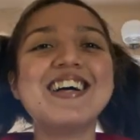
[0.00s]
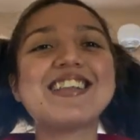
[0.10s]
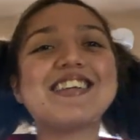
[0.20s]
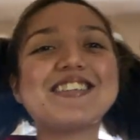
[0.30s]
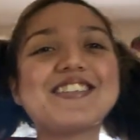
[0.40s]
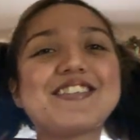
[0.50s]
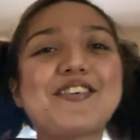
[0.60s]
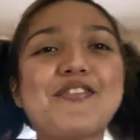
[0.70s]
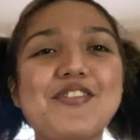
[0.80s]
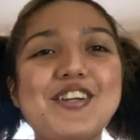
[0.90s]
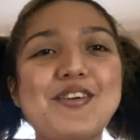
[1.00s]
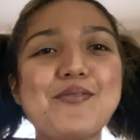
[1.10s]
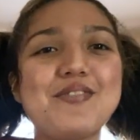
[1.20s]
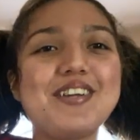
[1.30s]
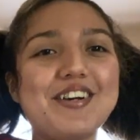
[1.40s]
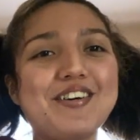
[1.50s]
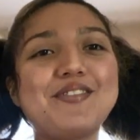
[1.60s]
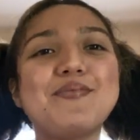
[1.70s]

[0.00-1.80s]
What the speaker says: That's just so funny to me, y'all.